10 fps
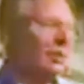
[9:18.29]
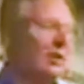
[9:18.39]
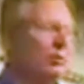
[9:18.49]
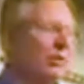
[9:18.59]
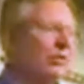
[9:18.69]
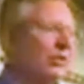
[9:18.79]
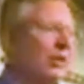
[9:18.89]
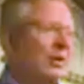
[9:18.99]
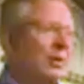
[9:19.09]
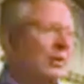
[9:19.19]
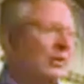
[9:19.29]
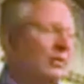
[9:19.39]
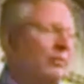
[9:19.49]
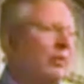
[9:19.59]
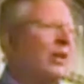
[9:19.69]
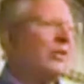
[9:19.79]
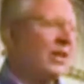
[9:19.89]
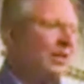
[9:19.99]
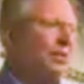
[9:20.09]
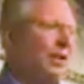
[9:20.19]
But it was a
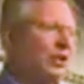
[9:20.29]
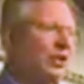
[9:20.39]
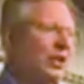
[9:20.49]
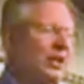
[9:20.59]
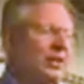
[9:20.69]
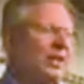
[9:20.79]
fuzzy image.